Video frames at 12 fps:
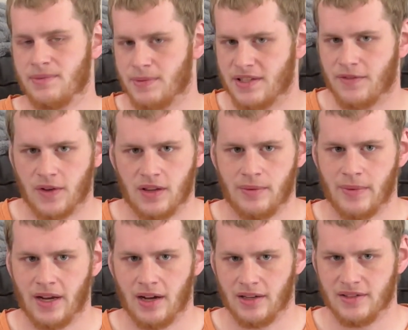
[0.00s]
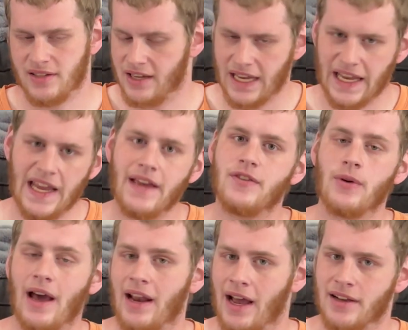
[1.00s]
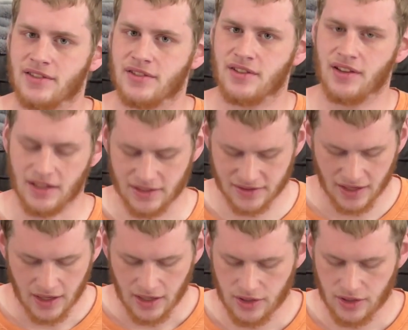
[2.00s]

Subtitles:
specifically because if you had access to this,